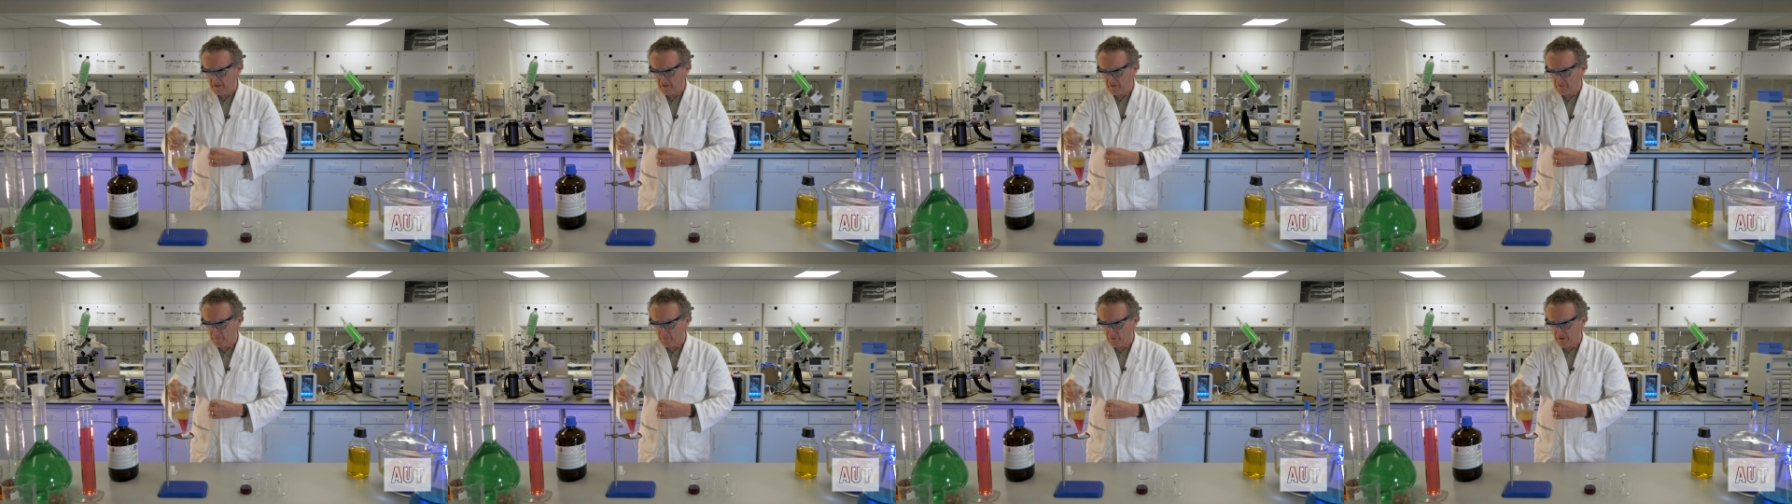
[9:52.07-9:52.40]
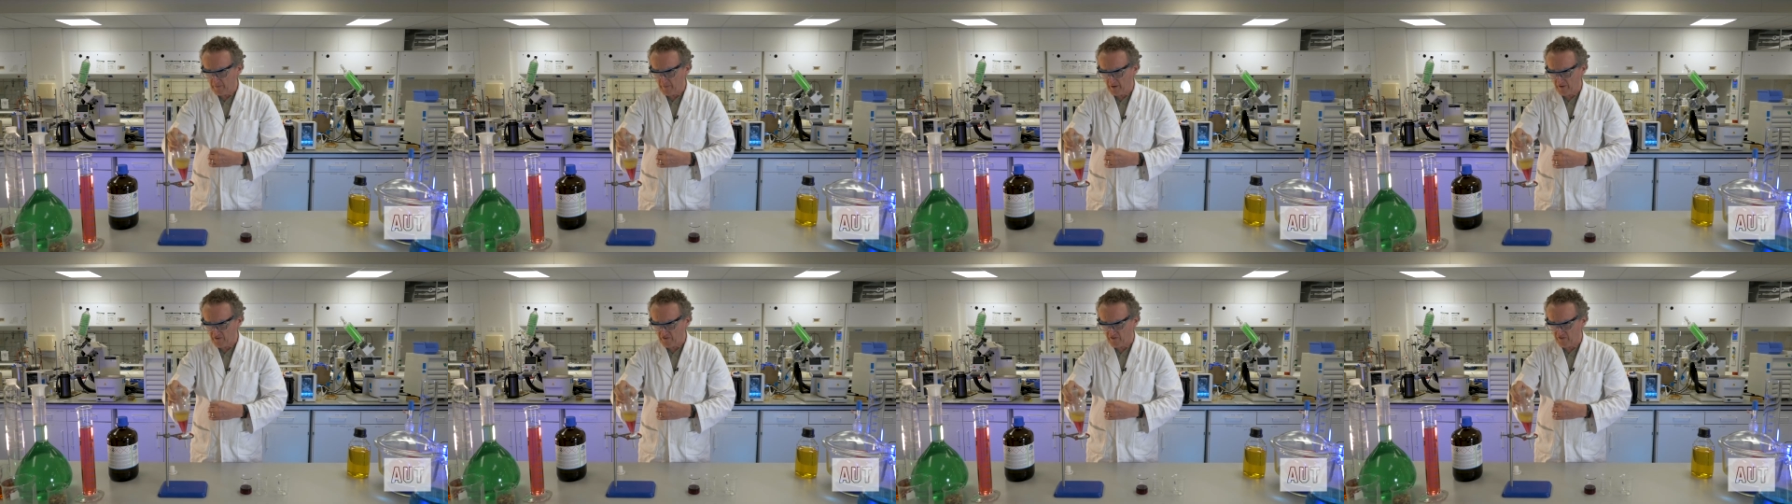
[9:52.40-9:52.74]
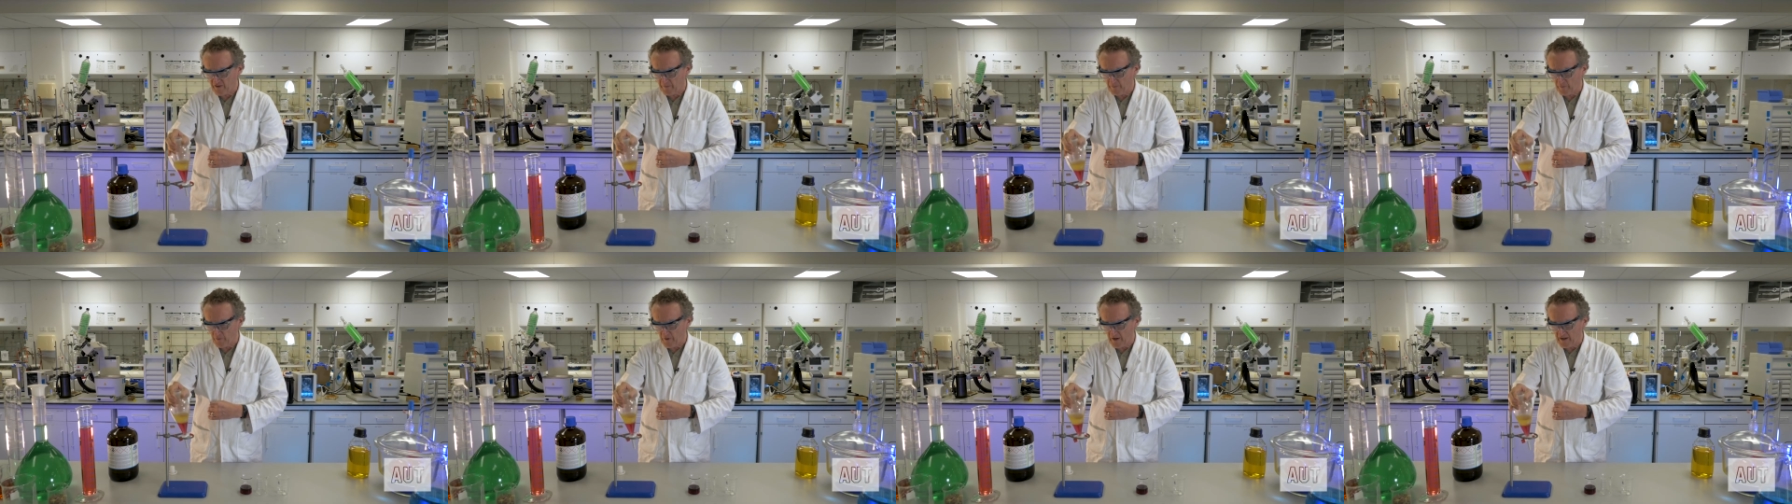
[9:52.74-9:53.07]
It's pretty much
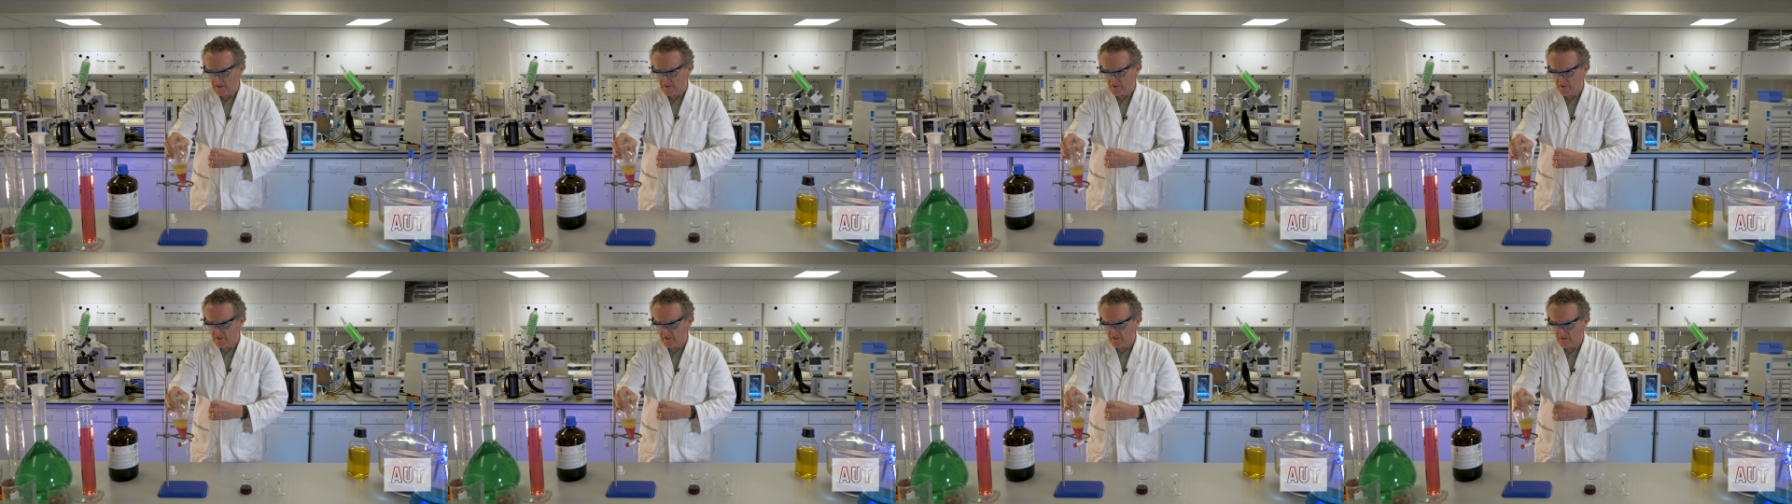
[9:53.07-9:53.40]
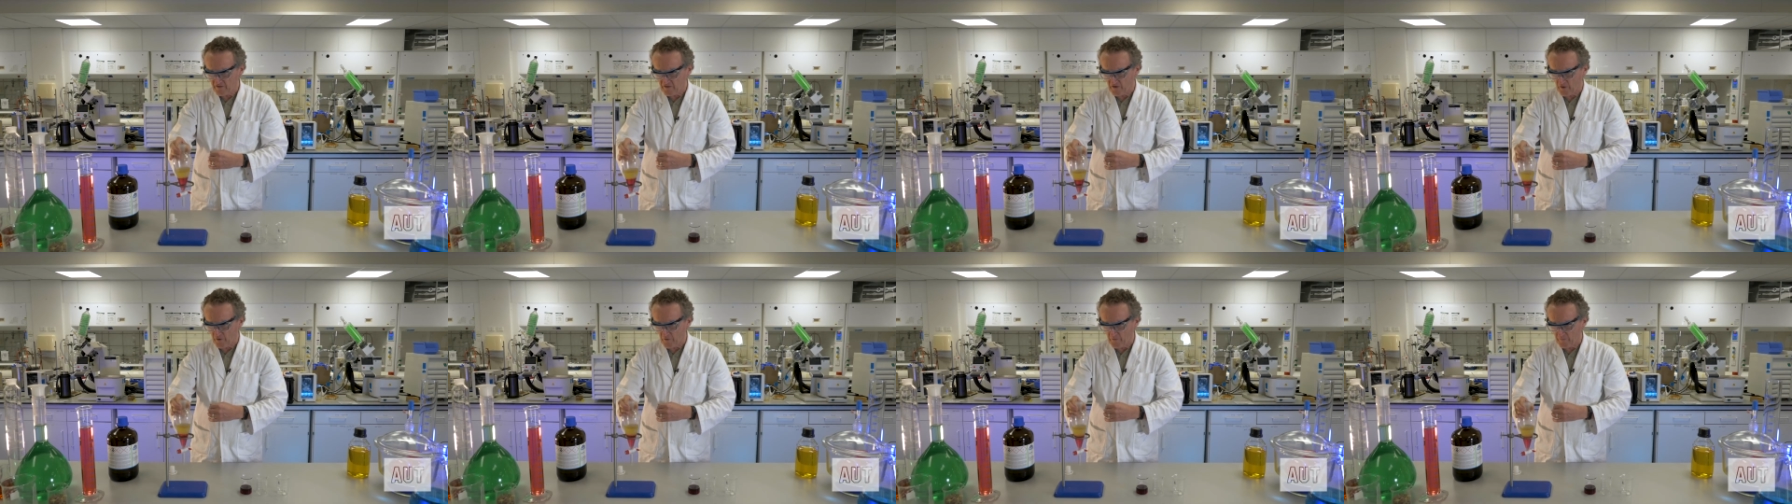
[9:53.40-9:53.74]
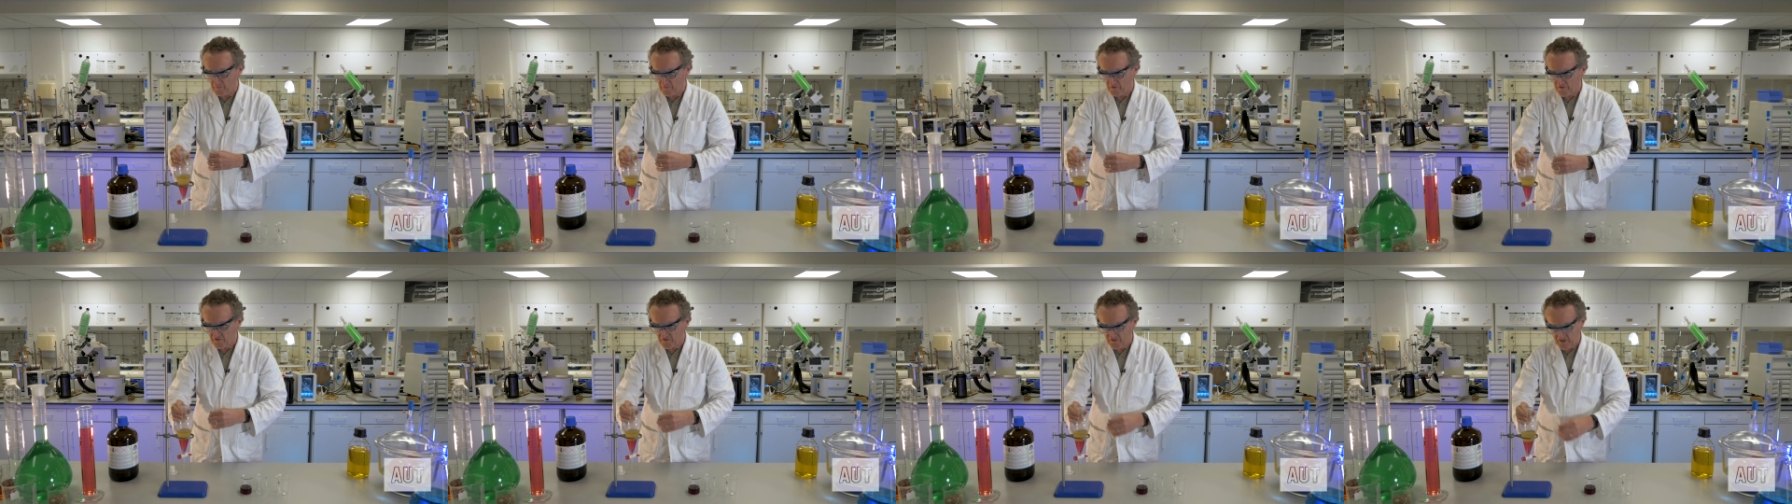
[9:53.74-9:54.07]
separated, so
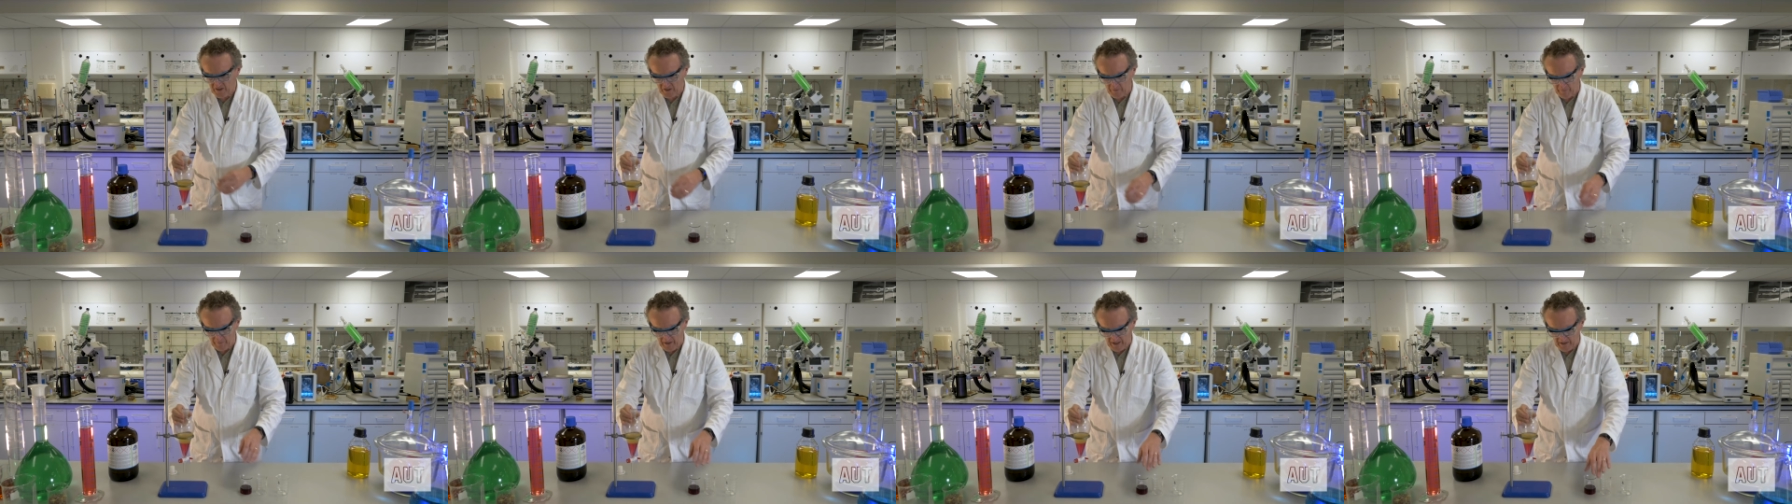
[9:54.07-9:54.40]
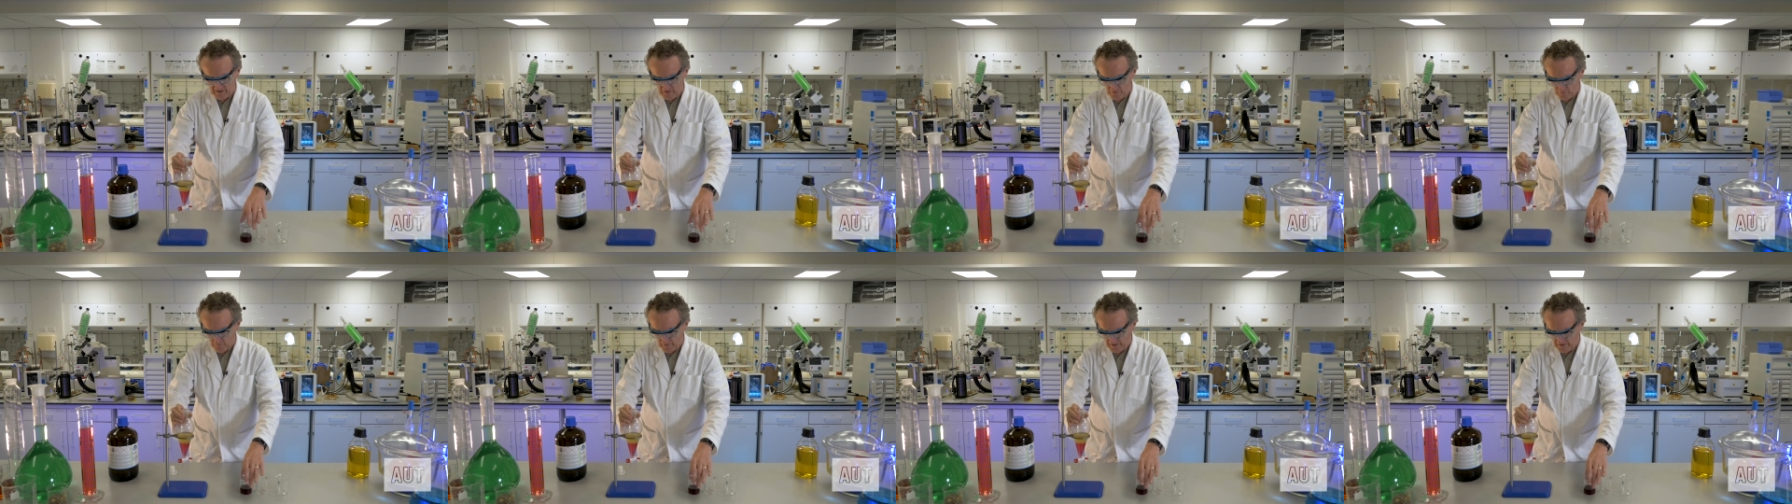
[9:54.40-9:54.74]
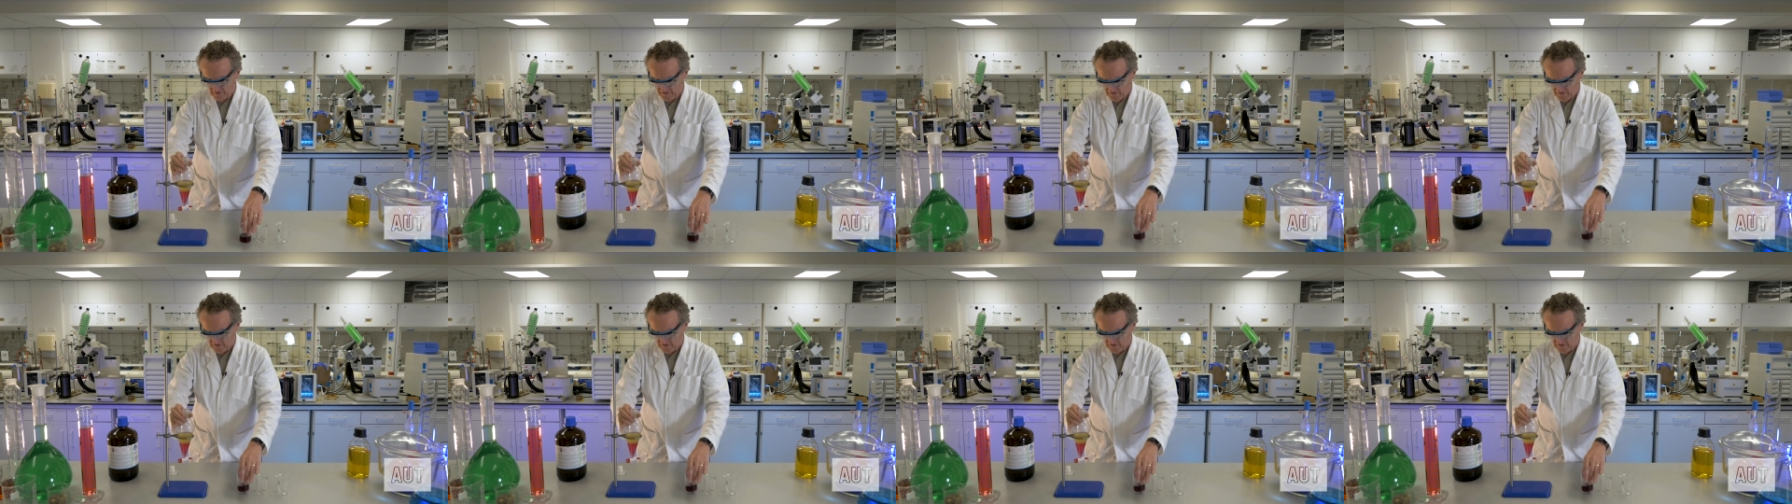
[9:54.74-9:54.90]
stick it back in your ring